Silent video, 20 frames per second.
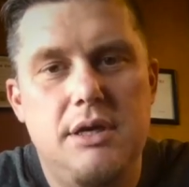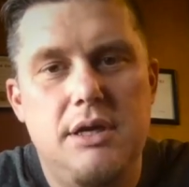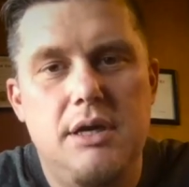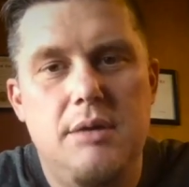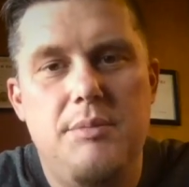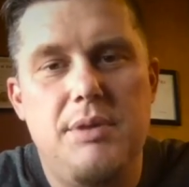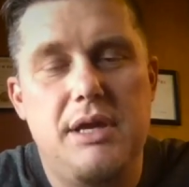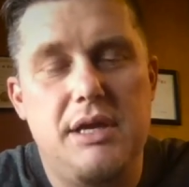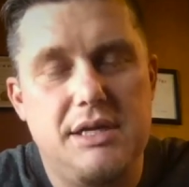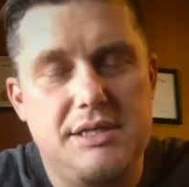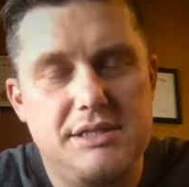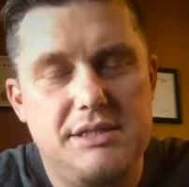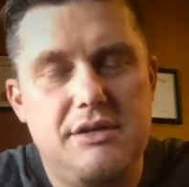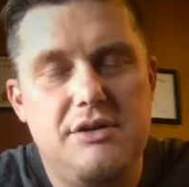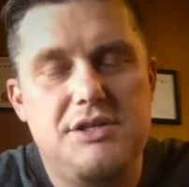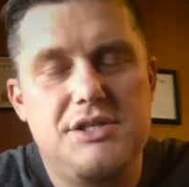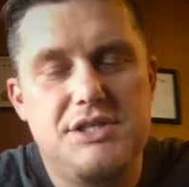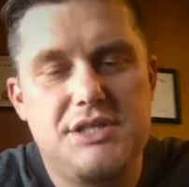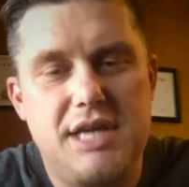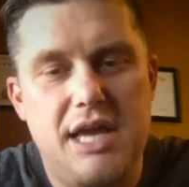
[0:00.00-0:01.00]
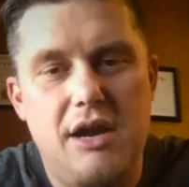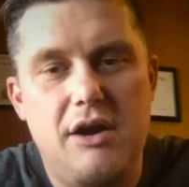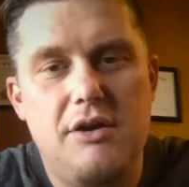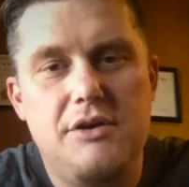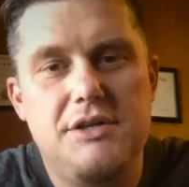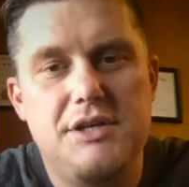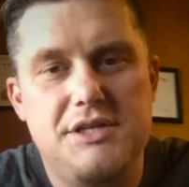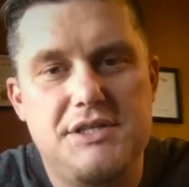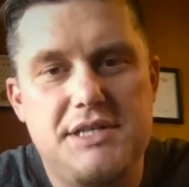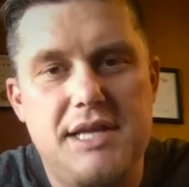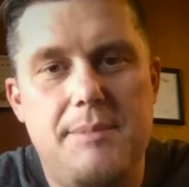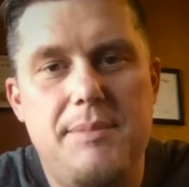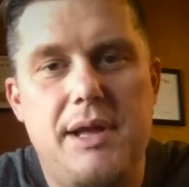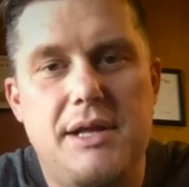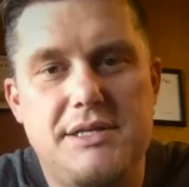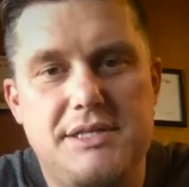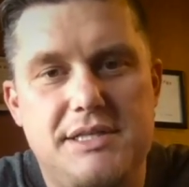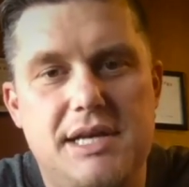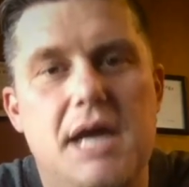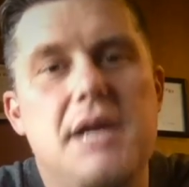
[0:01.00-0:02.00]
because they're scared to step
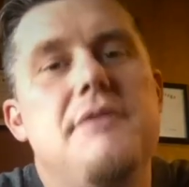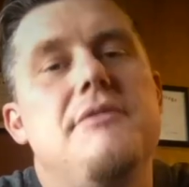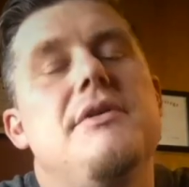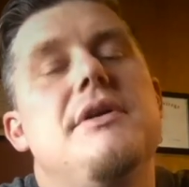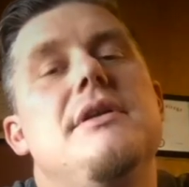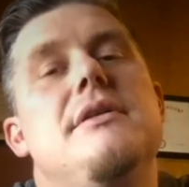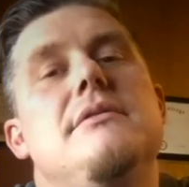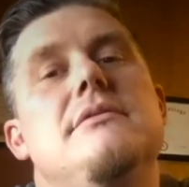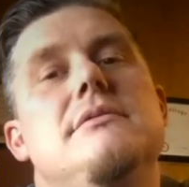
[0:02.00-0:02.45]
outside of it.